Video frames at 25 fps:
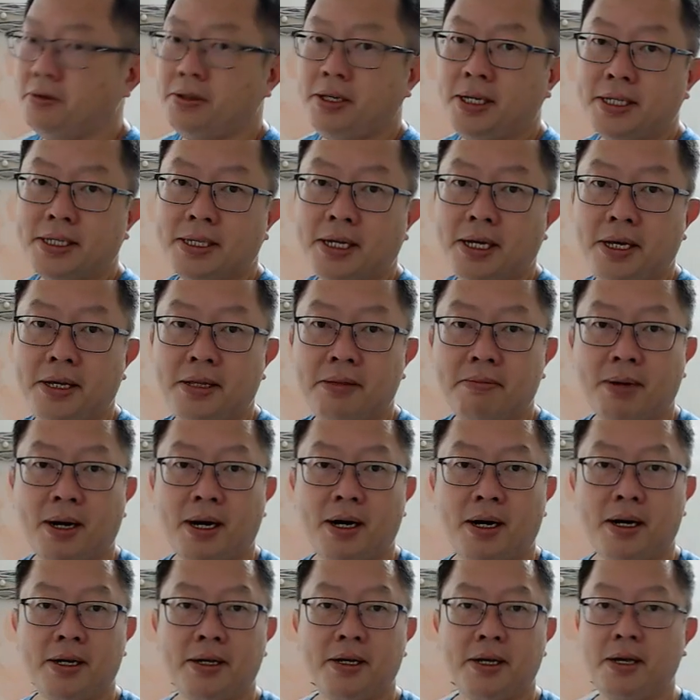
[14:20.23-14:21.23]
in
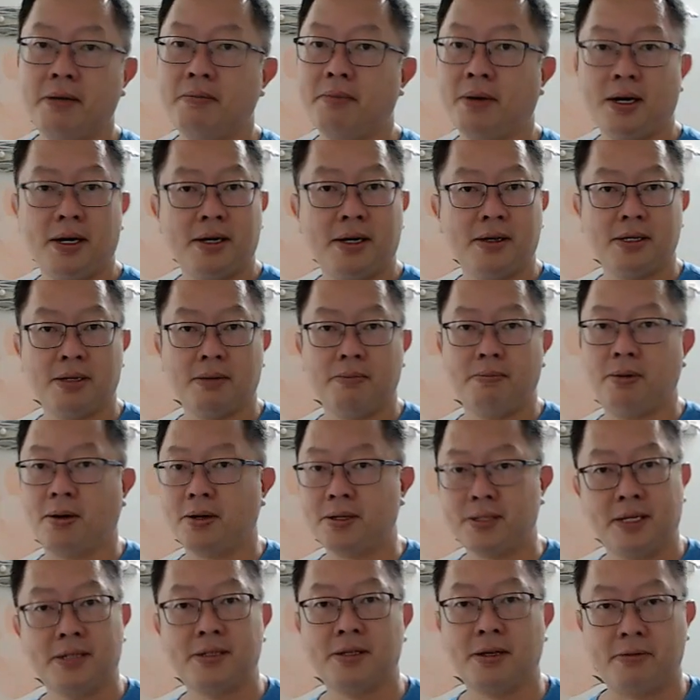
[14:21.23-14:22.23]
my
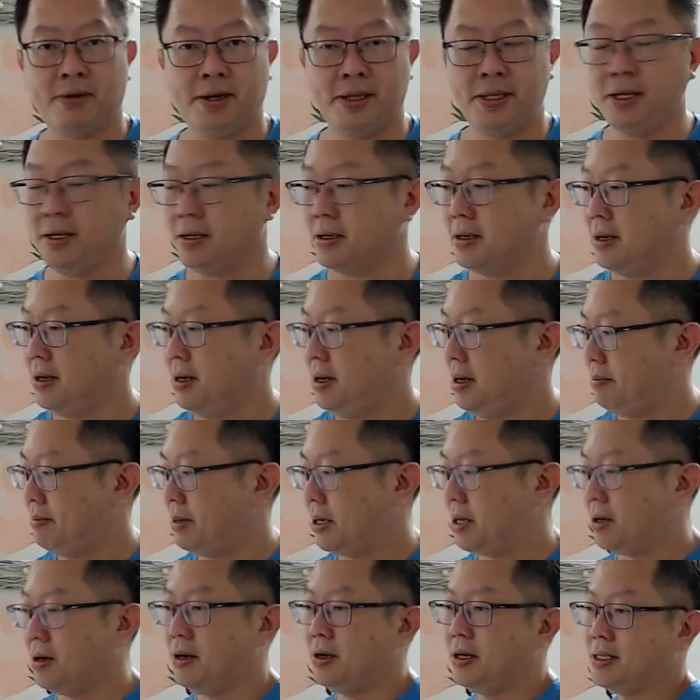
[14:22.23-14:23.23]
boxes already,
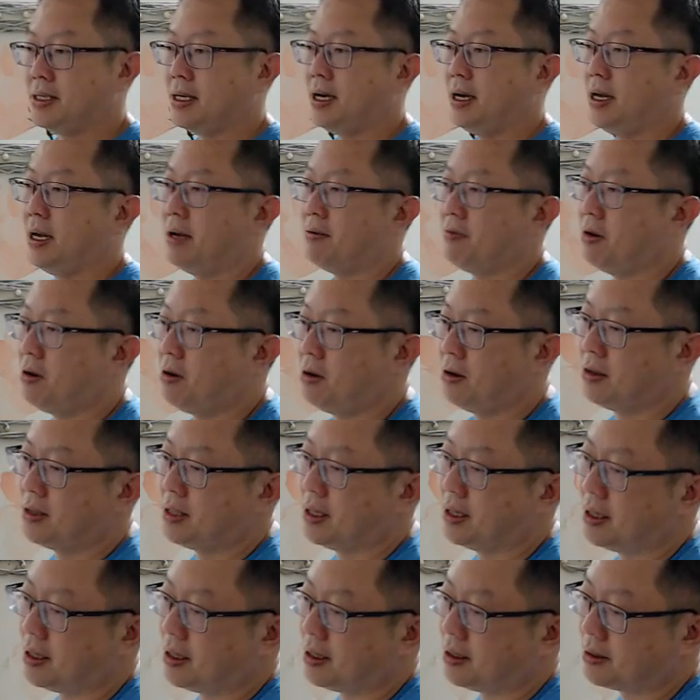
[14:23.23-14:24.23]
because I have all
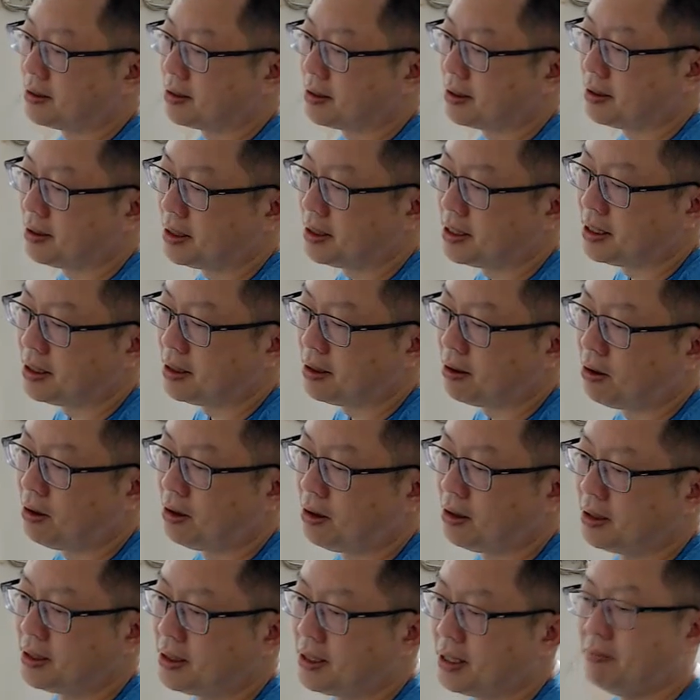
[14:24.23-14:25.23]

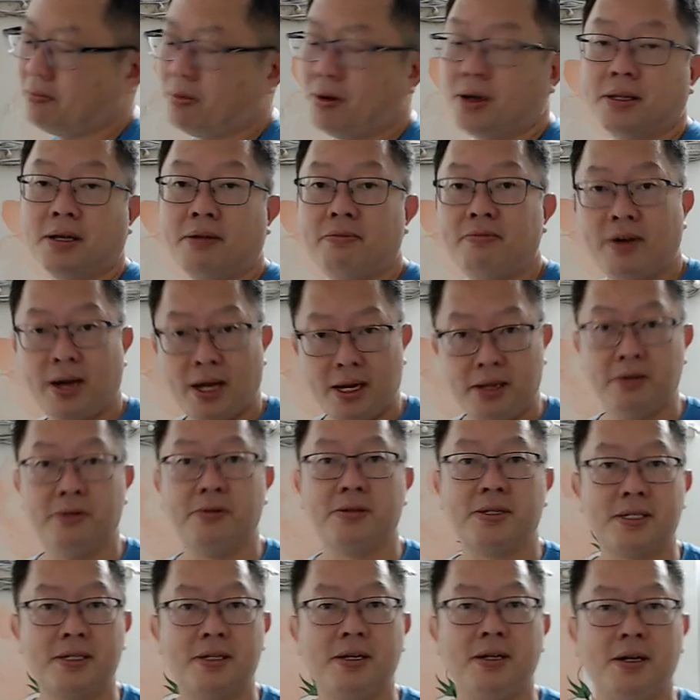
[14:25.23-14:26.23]
the important
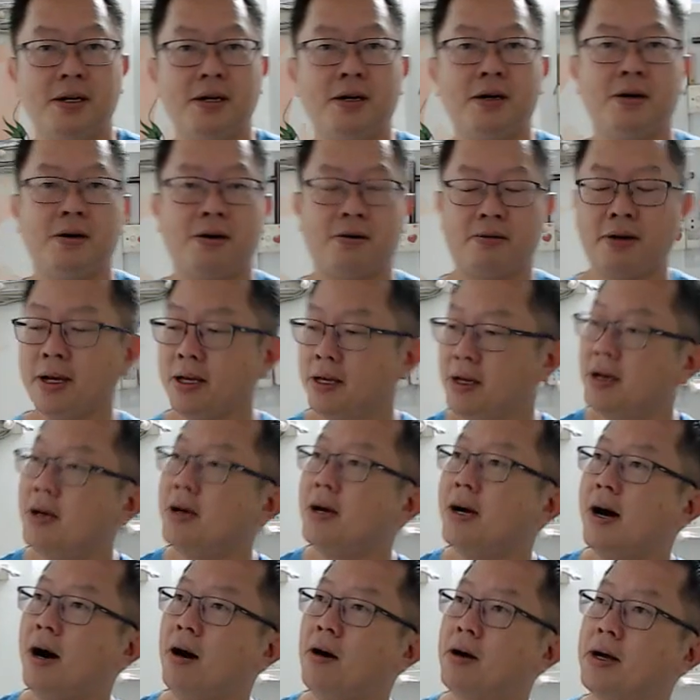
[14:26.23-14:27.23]
values. Alright?
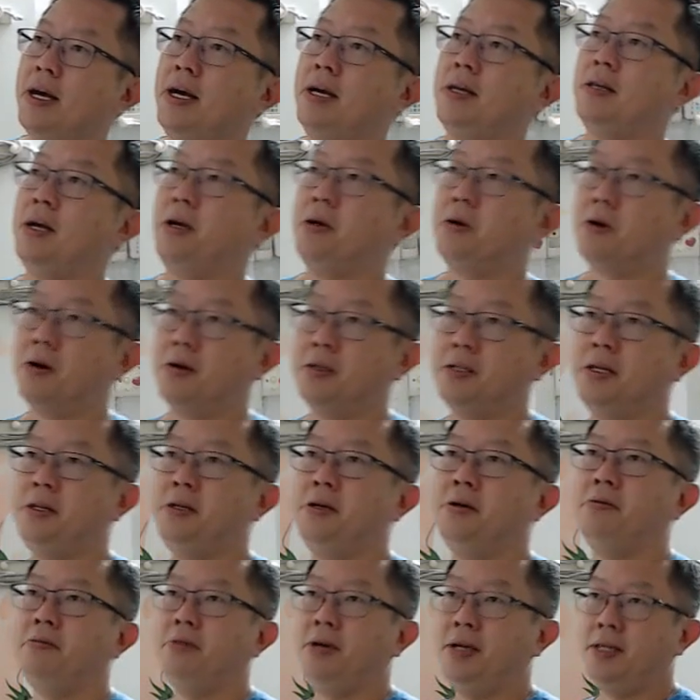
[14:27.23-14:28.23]
Okay, then you
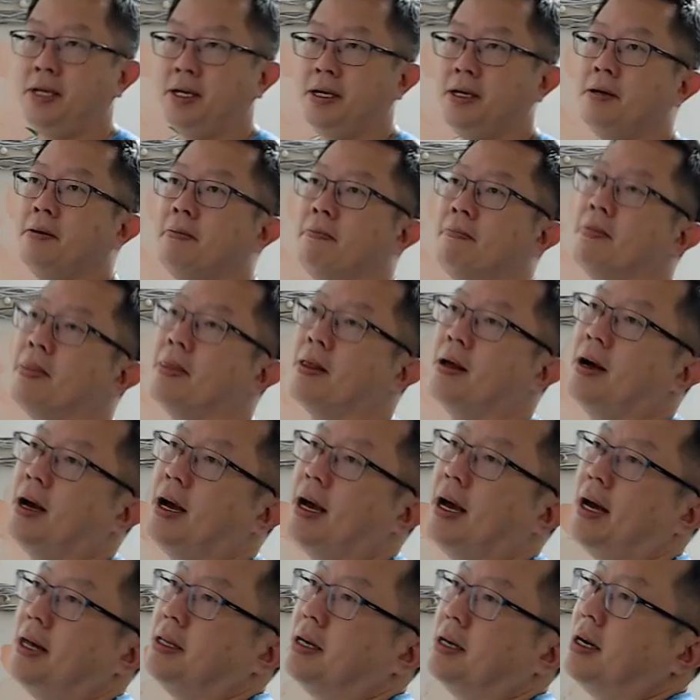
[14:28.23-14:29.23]
continue reading.
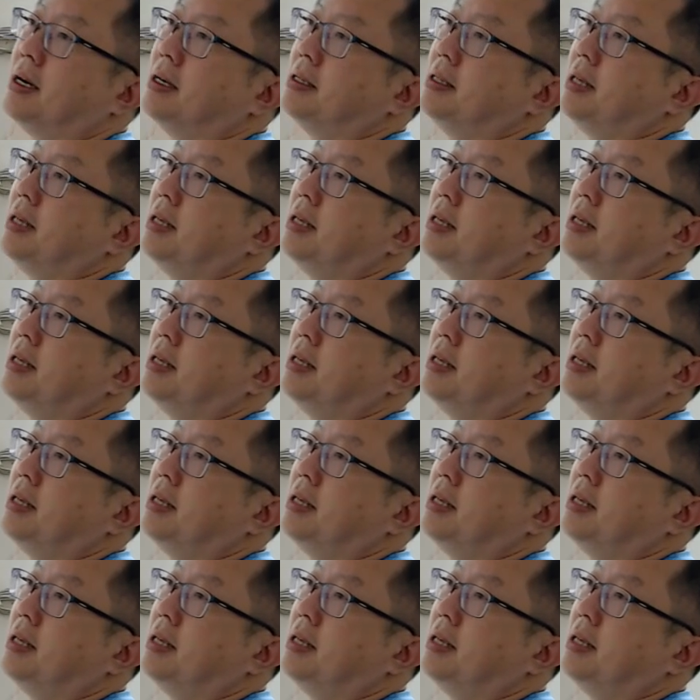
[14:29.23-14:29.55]
And Dylan